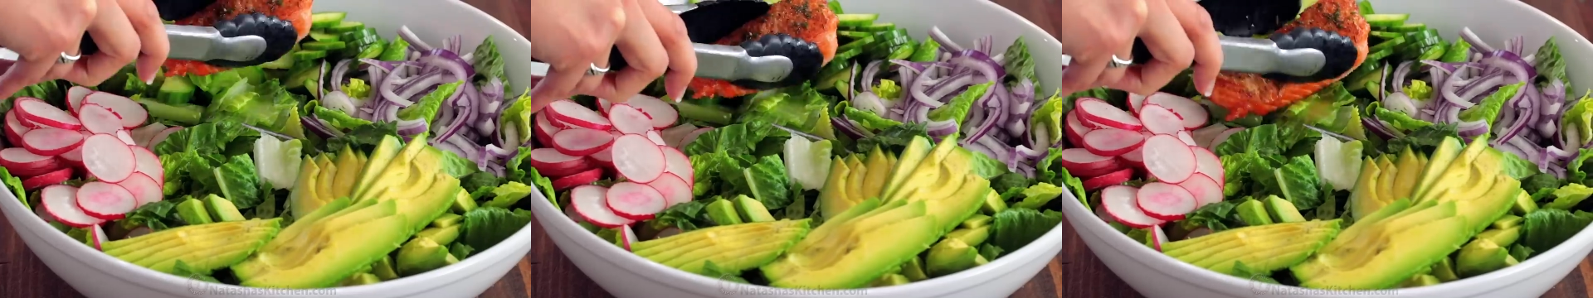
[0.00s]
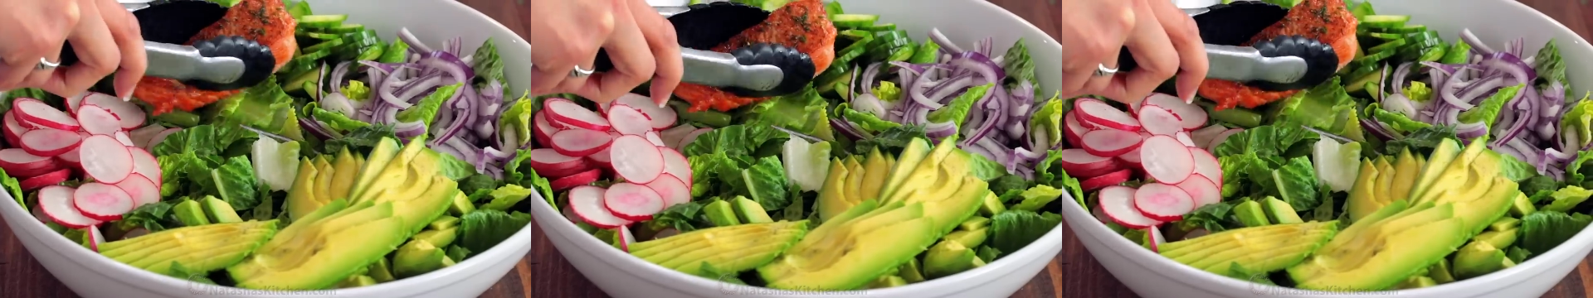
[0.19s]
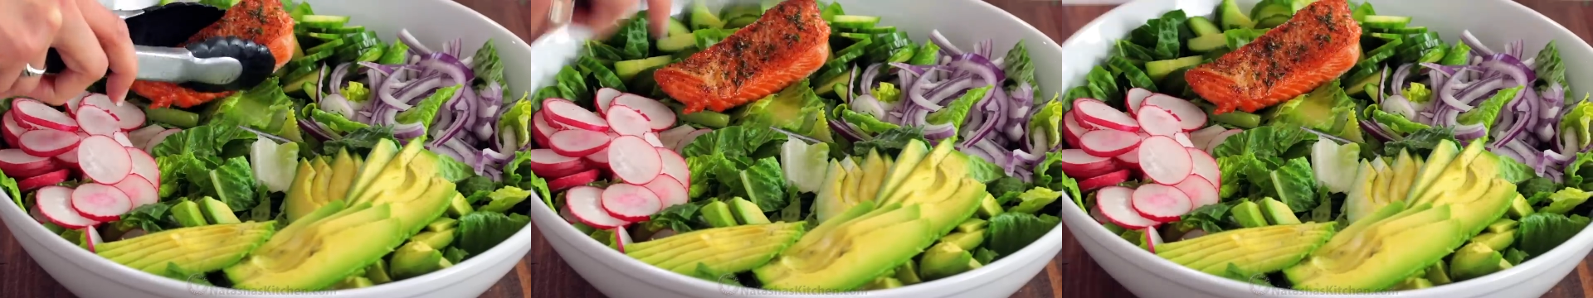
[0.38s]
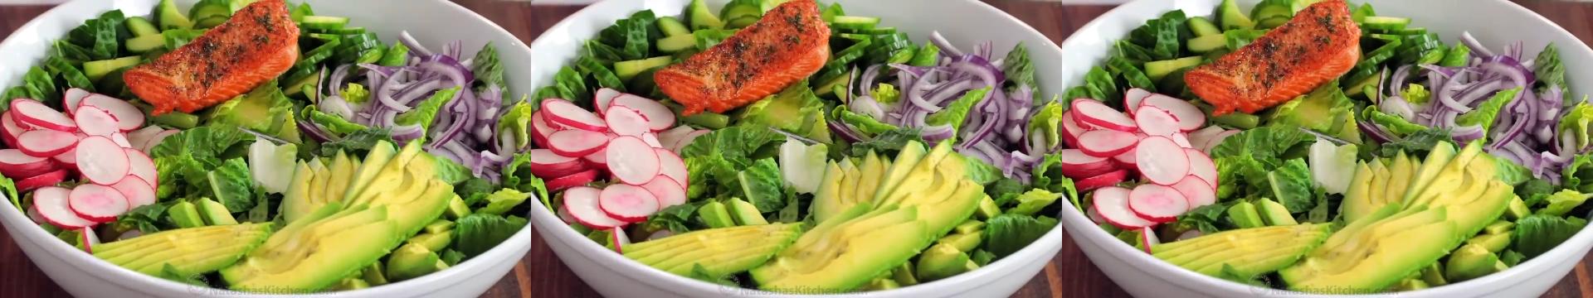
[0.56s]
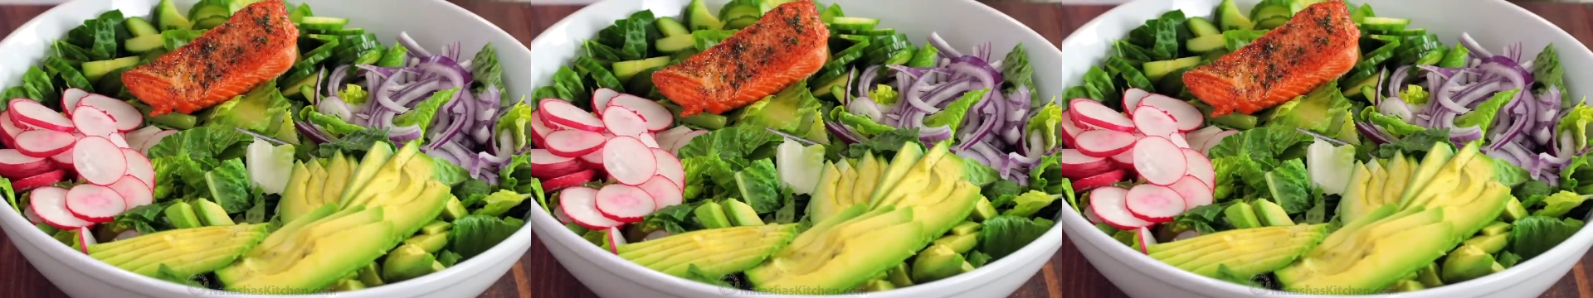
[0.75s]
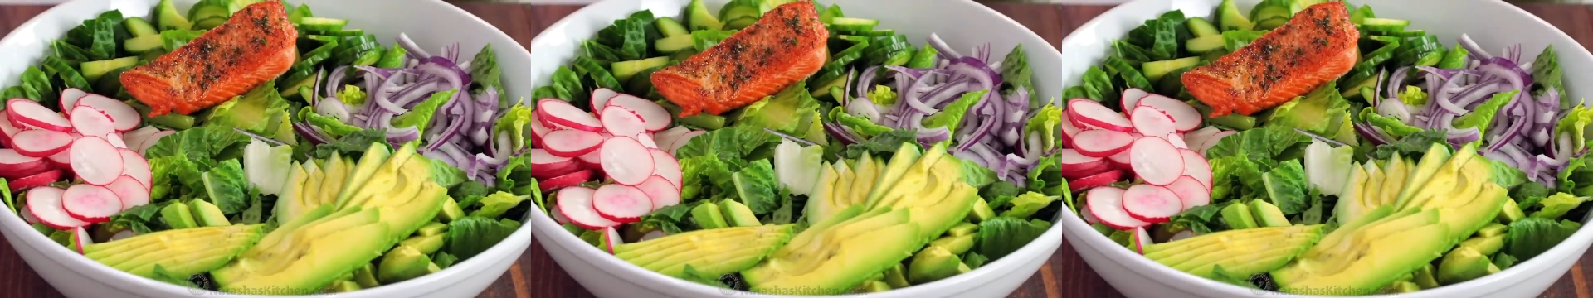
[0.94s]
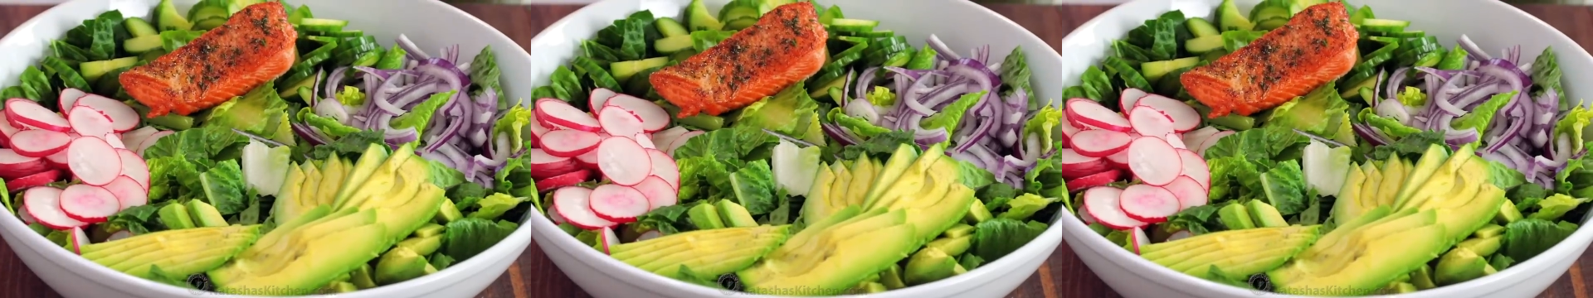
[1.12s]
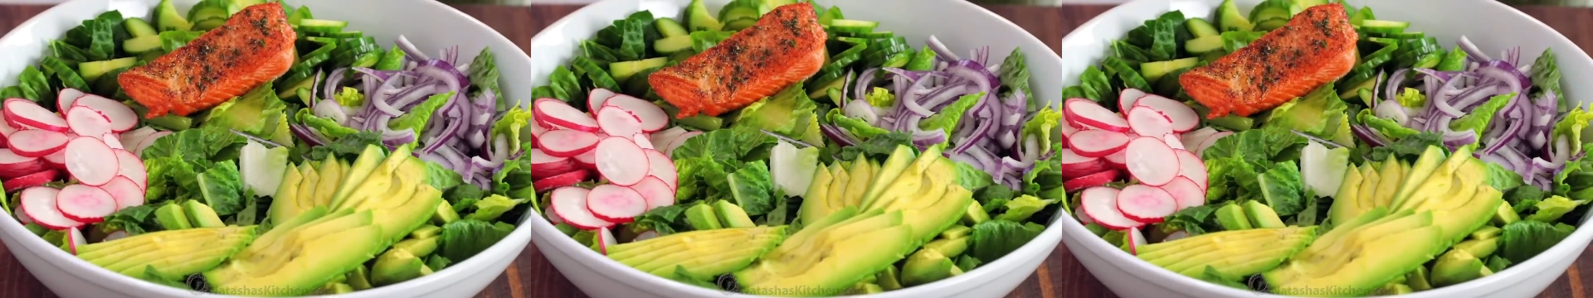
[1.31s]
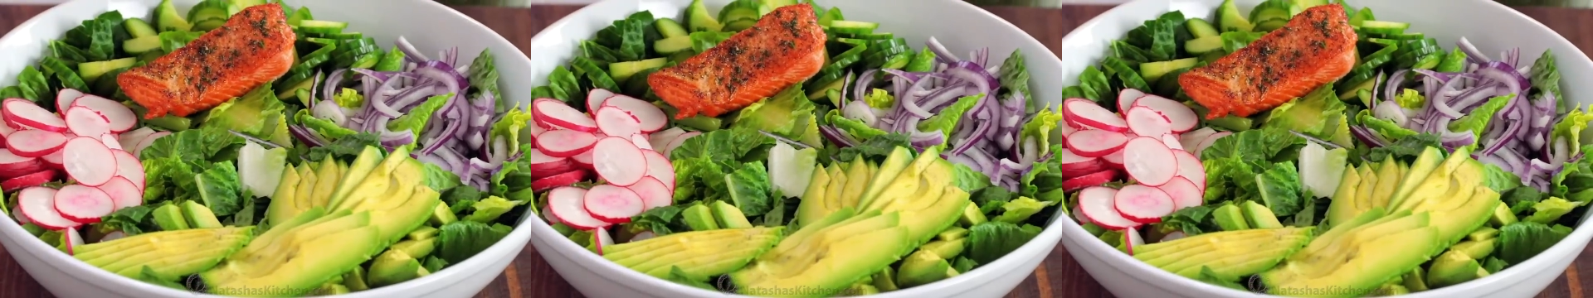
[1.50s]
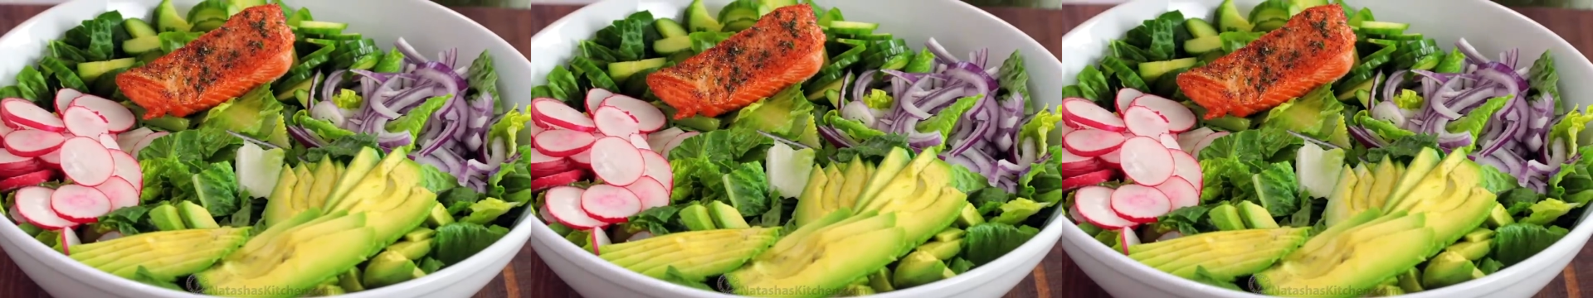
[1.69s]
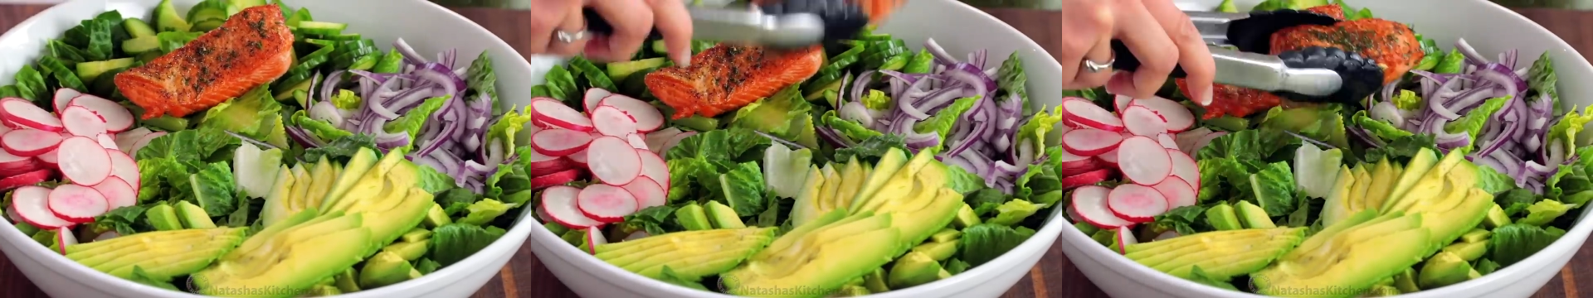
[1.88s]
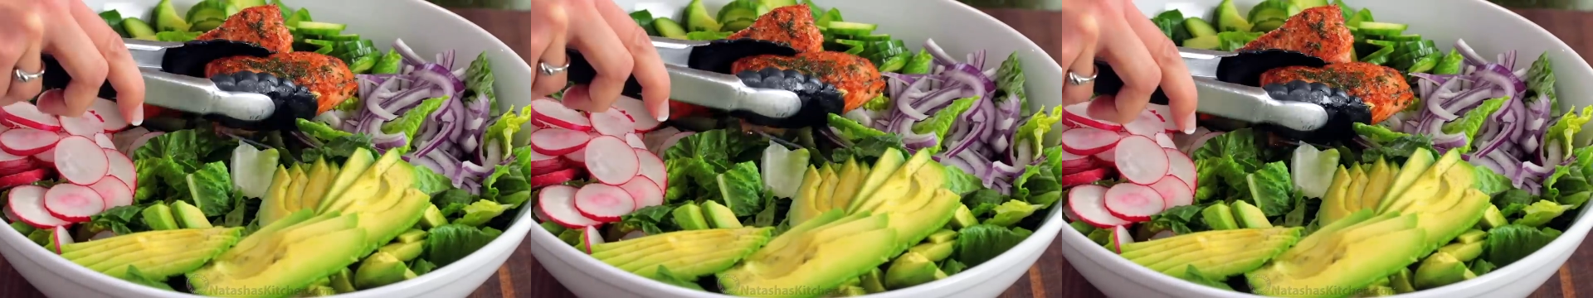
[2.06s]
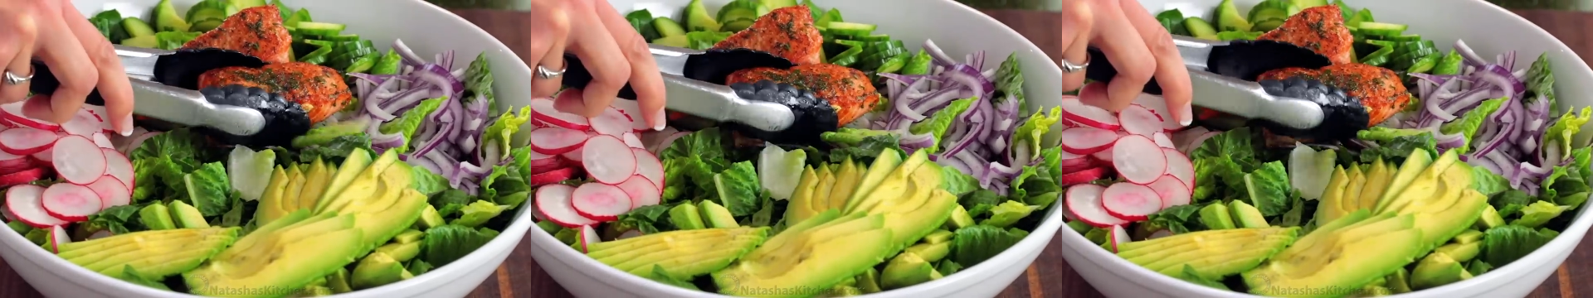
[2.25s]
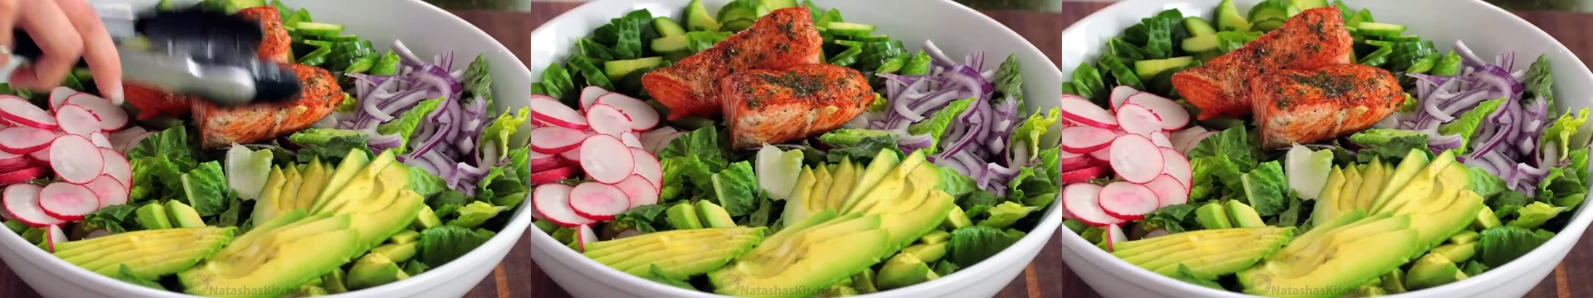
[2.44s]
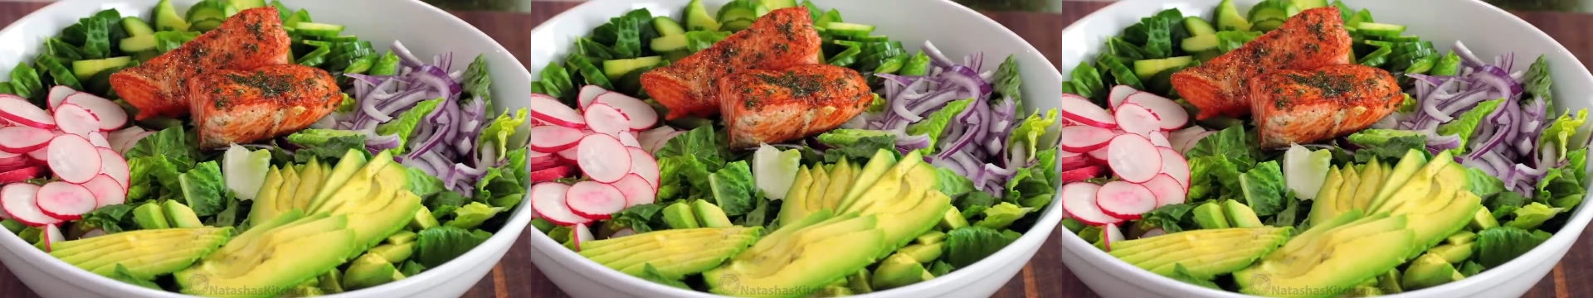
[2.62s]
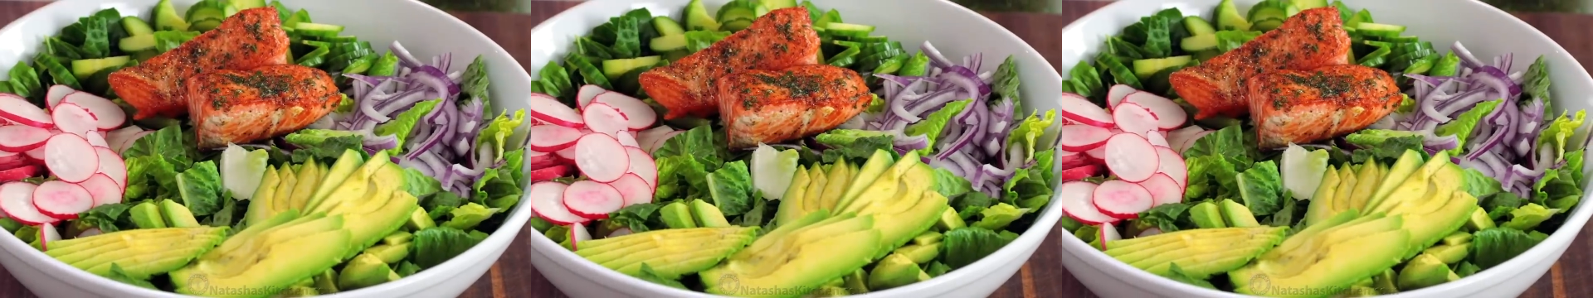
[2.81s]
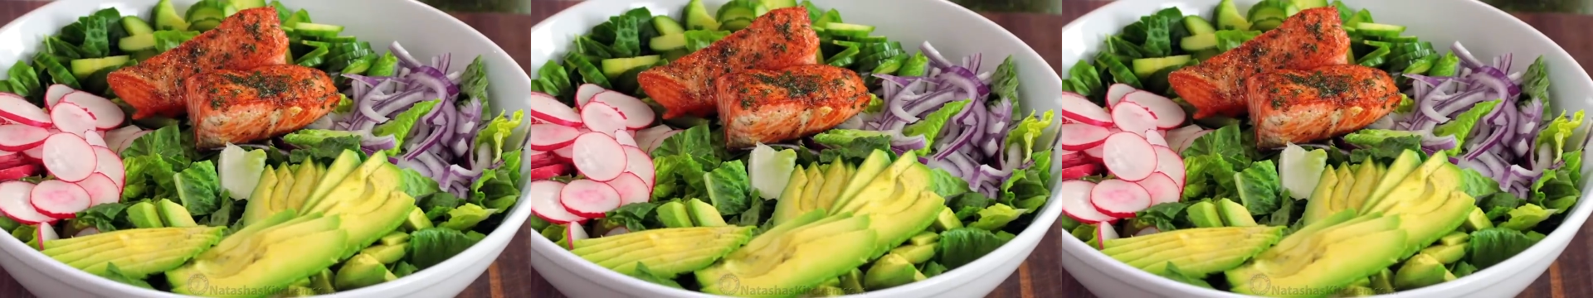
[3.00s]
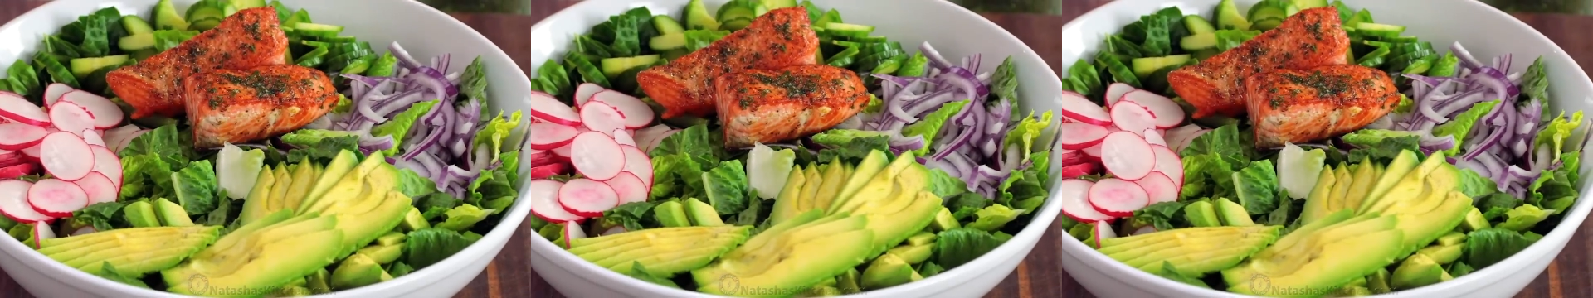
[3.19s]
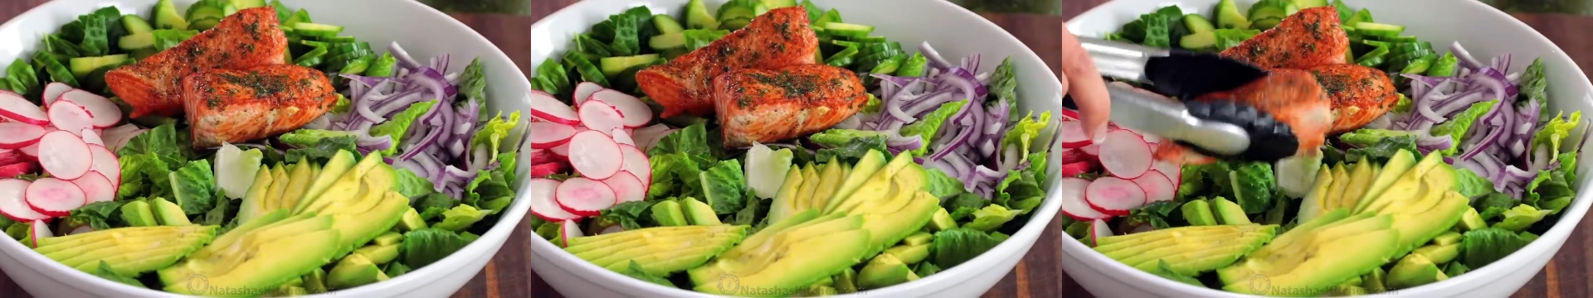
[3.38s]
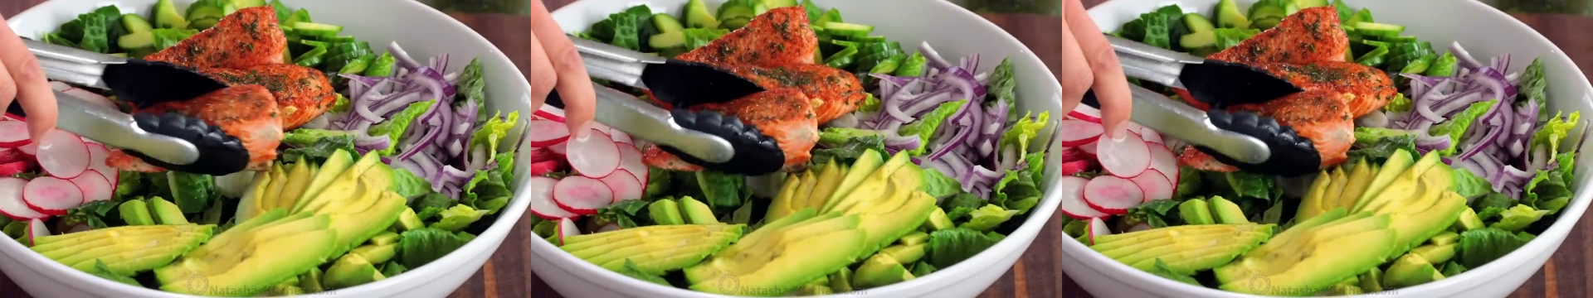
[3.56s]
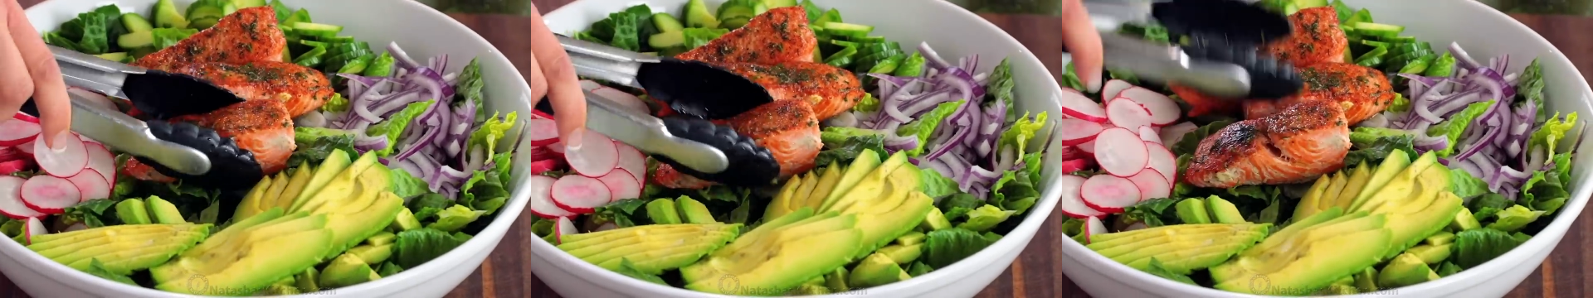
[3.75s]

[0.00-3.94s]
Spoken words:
(no speaker visible)